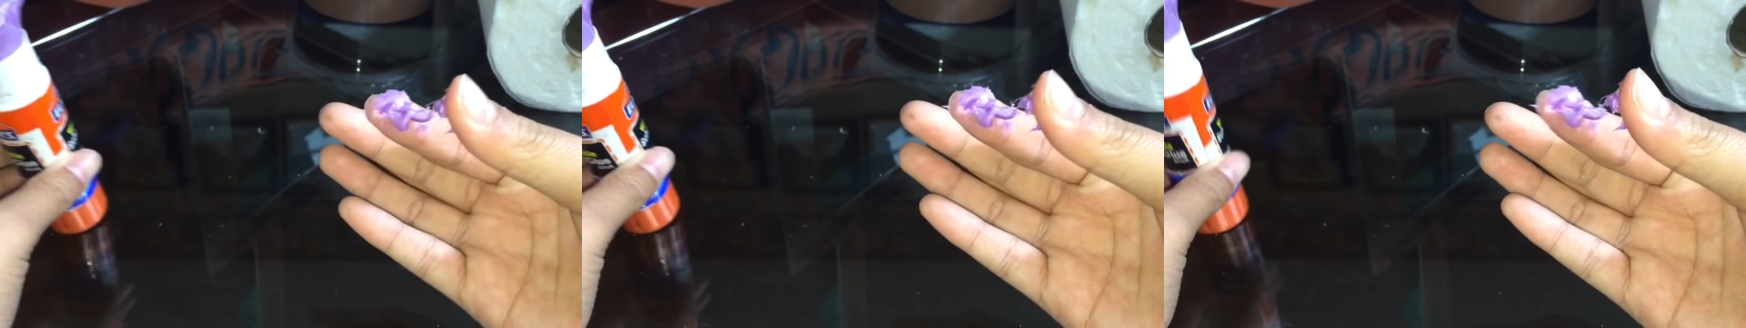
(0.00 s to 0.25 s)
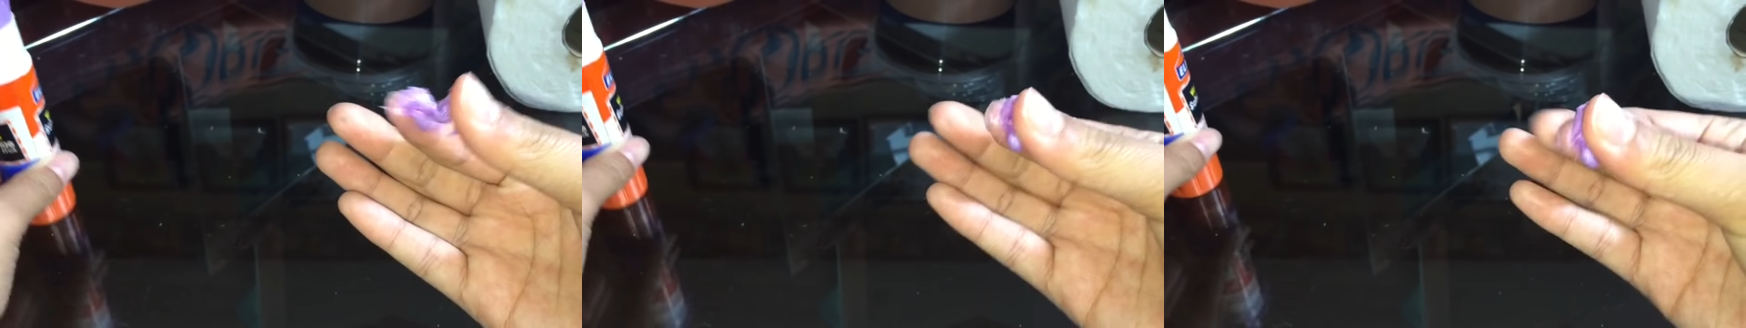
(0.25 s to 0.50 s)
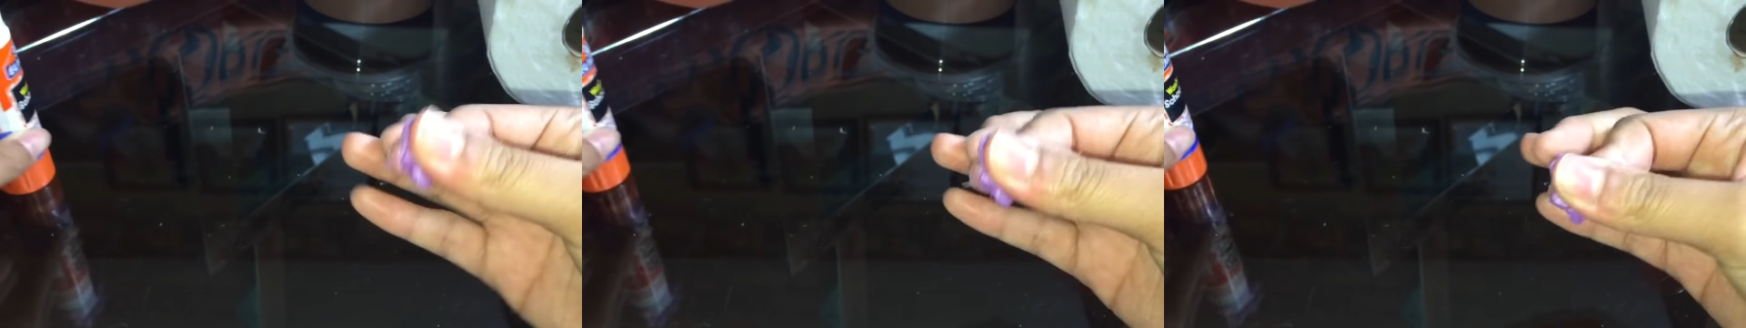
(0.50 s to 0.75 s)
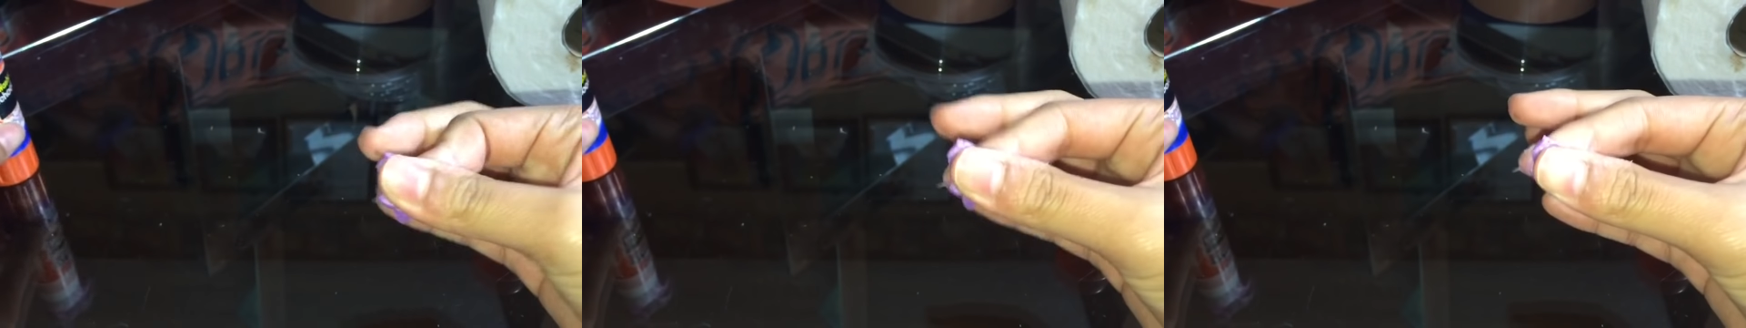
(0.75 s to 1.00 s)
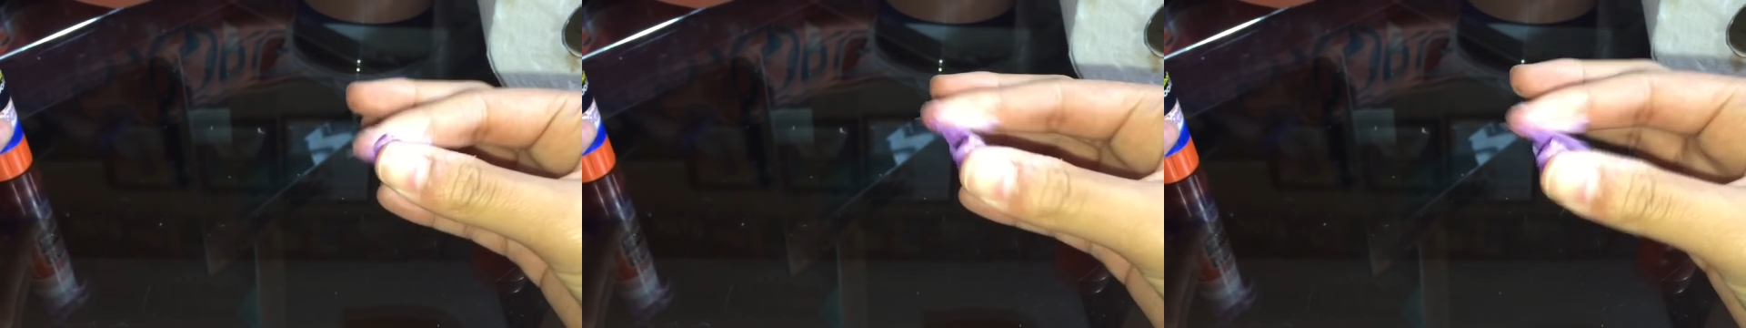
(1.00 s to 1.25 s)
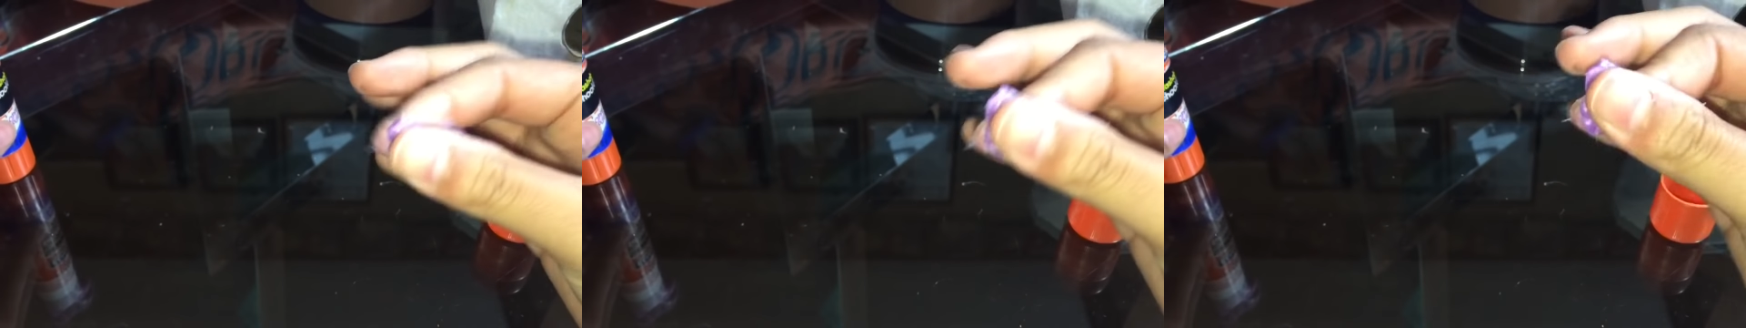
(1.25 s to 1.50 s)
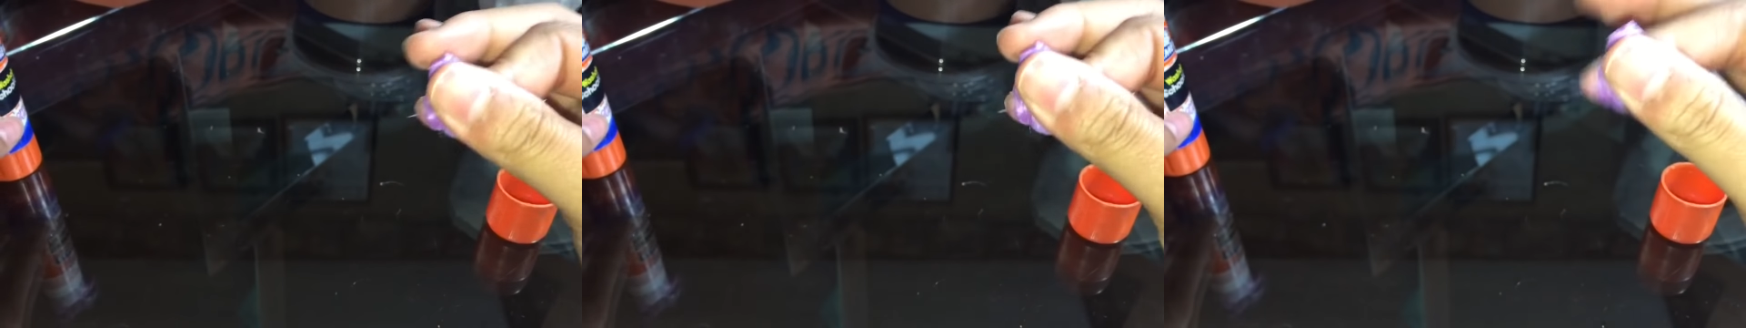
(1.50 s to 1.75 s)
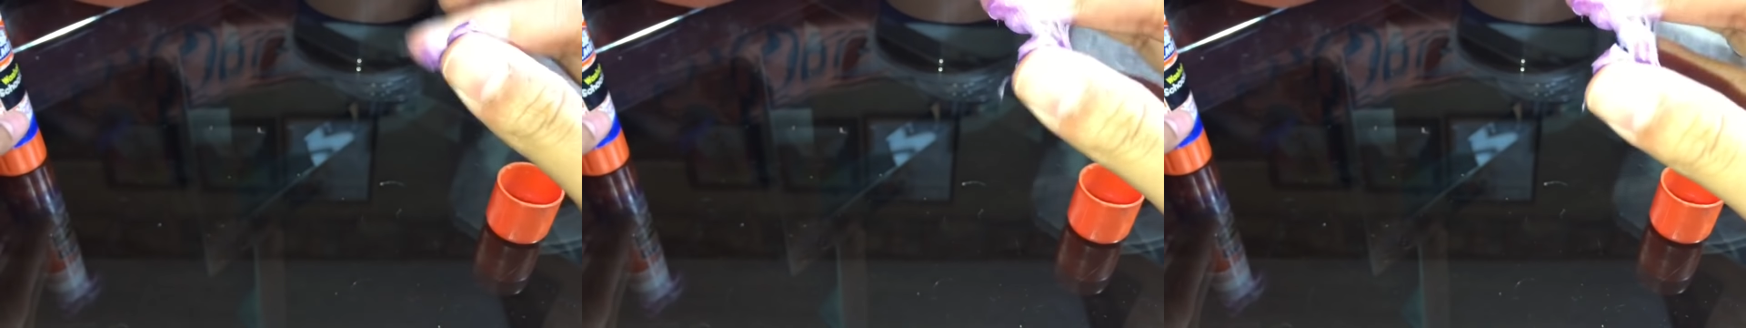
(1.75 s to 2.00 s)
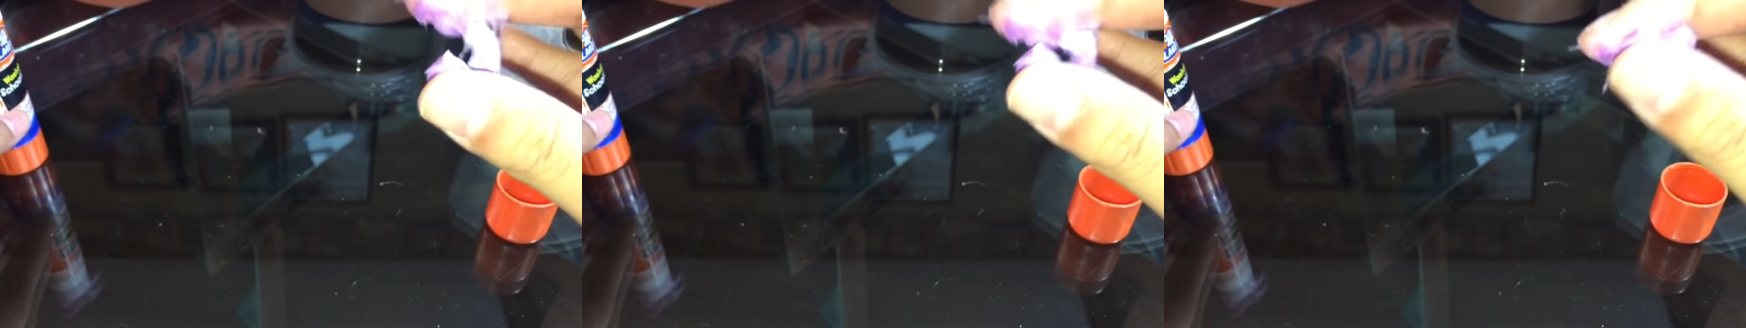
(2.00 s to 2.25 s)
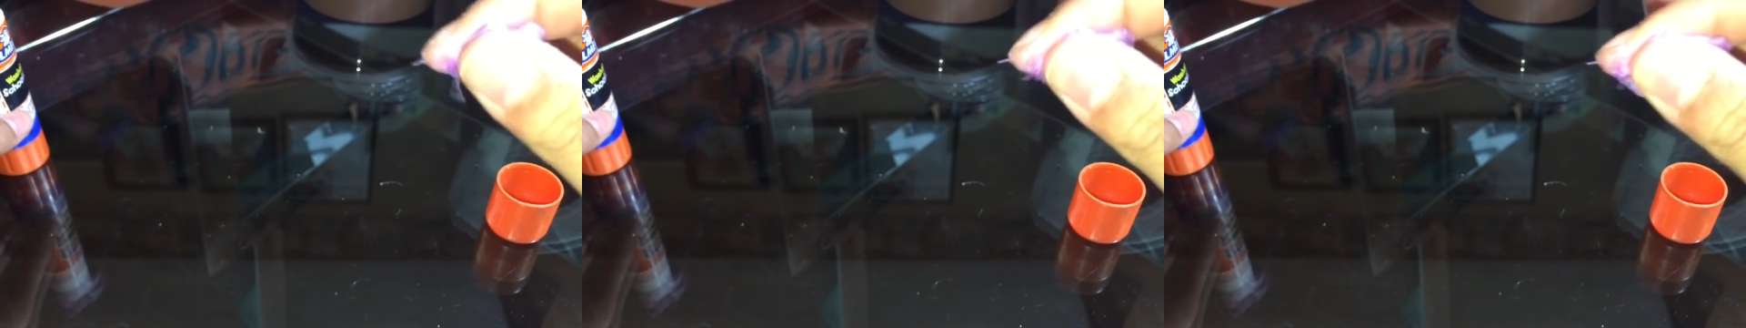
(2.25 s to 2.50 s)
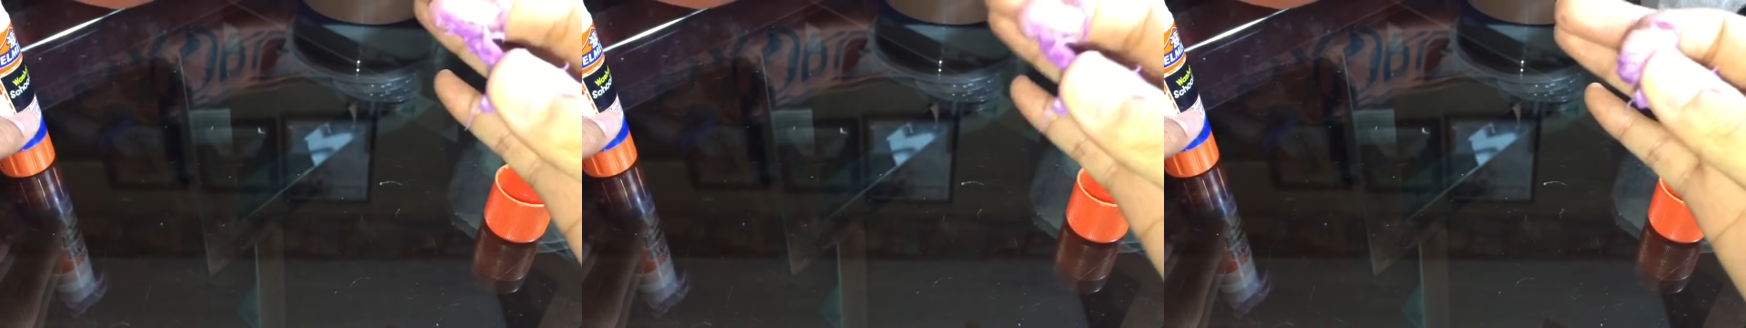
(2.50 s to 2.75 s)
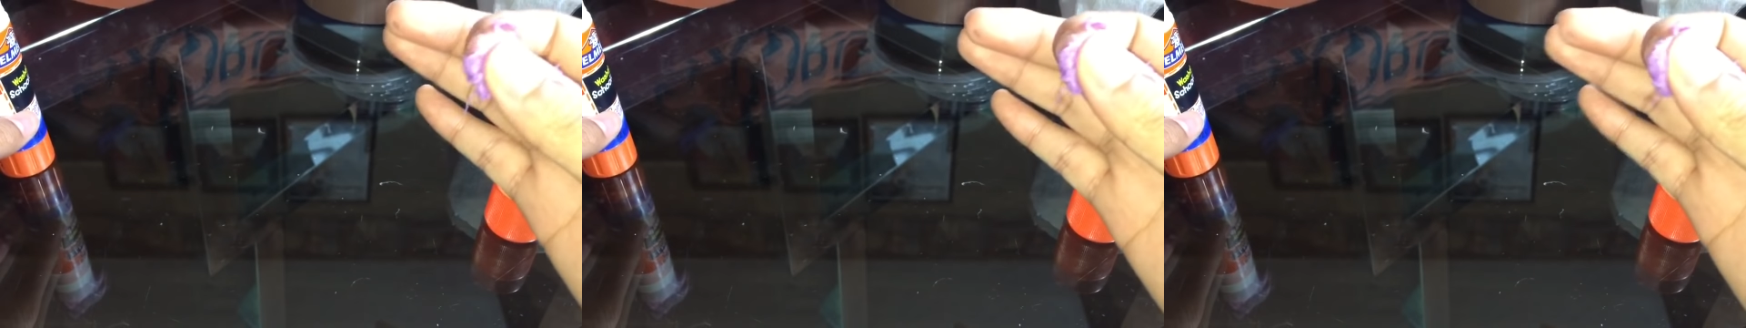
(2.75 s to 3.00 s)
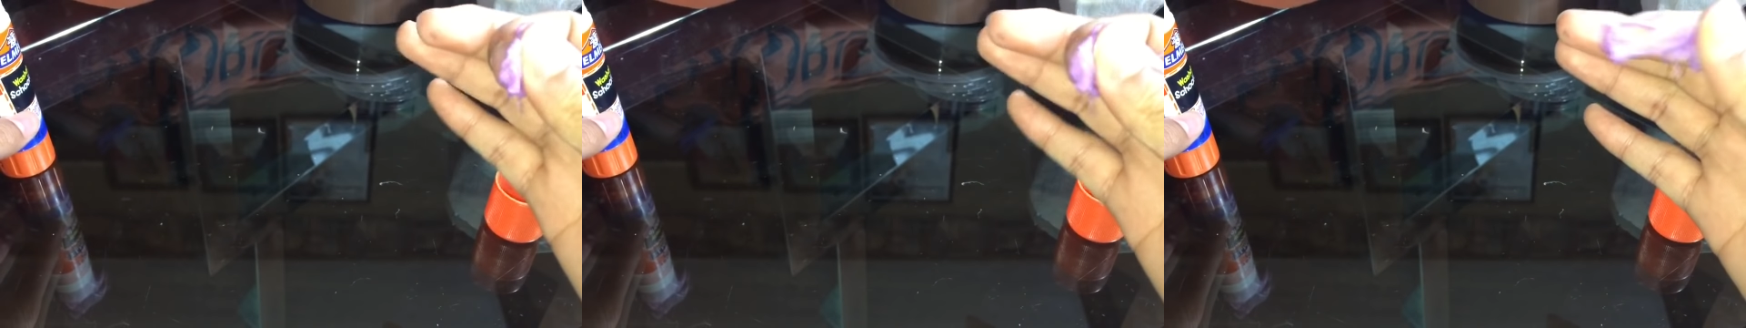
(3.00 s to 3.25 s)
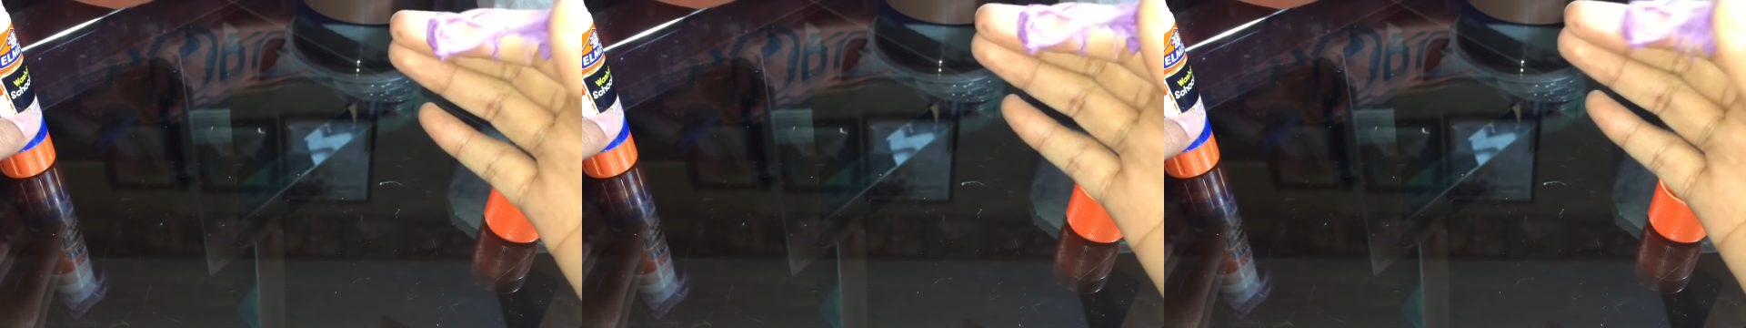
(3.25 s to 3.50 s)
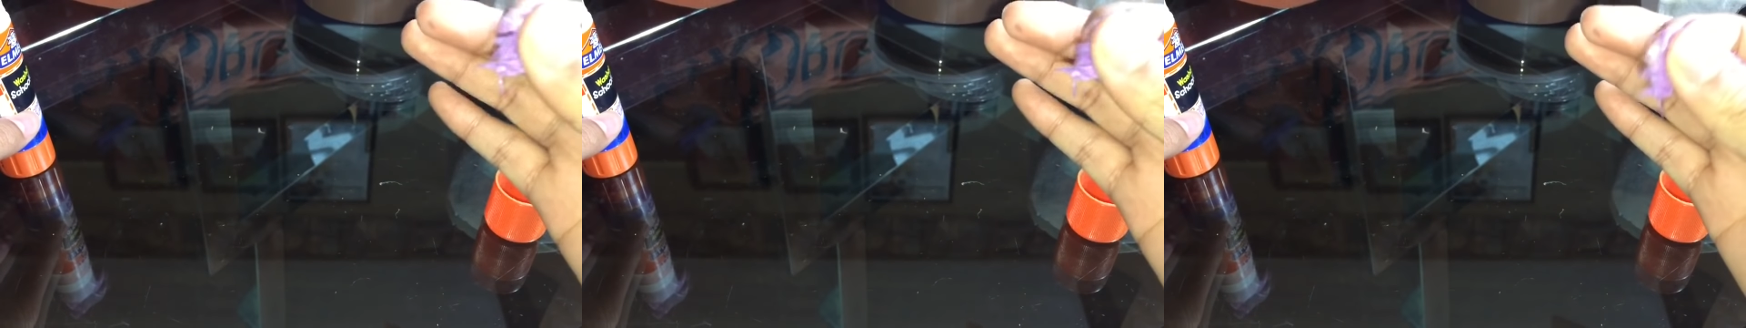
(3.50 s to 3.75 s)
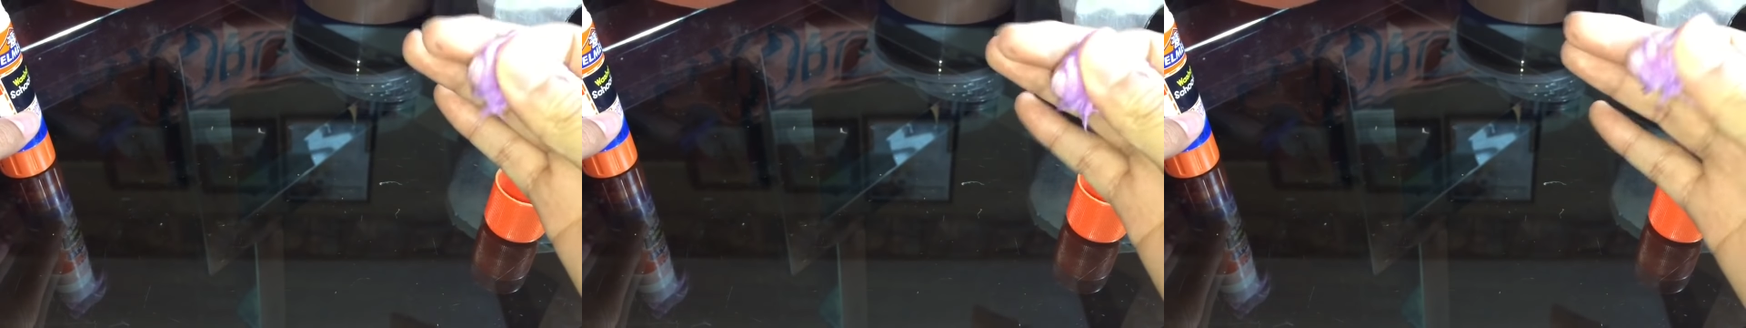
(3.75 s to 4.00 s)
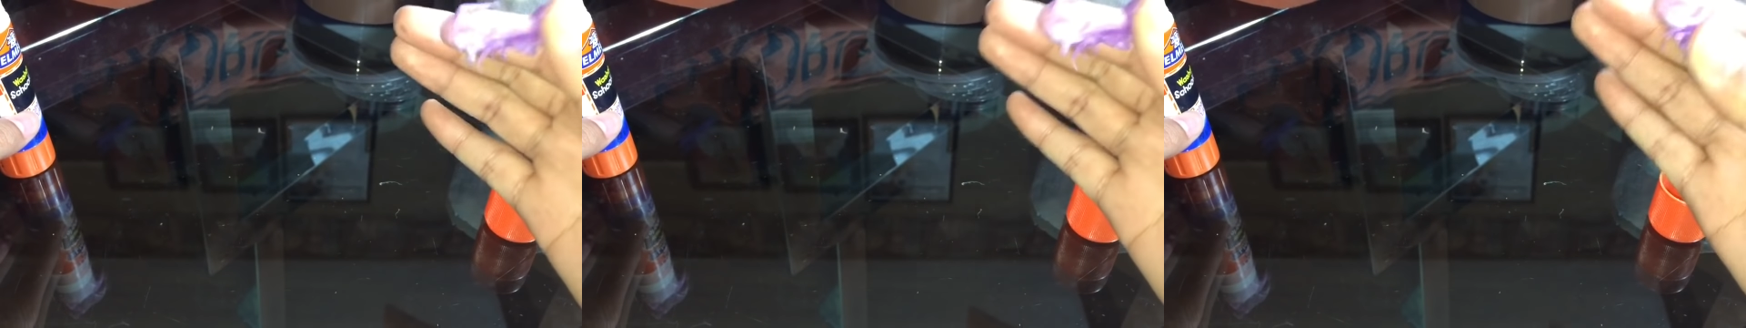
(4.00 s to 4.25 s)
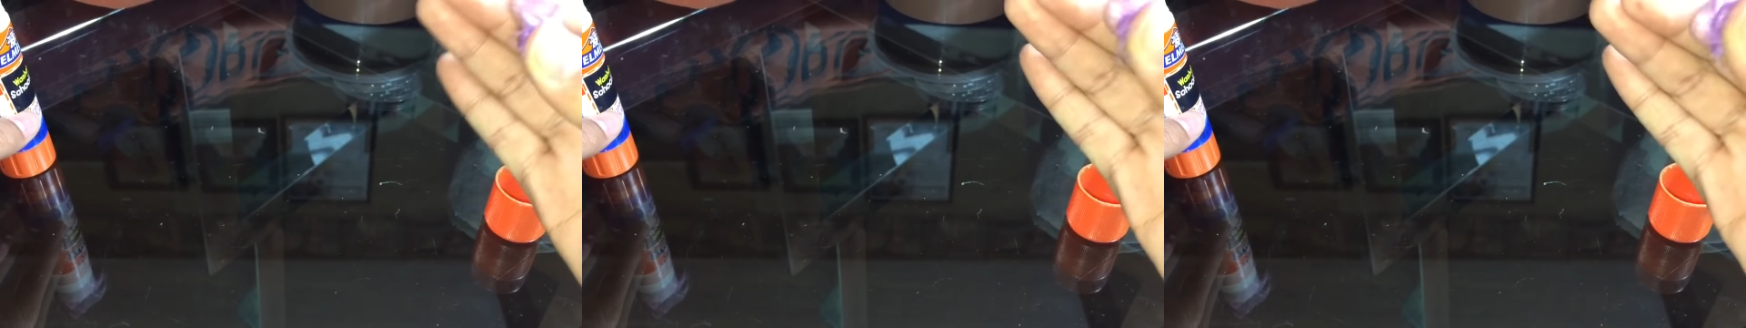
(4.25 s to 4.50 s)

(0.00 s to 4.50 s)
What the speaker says: Nobody's mouth can be seen.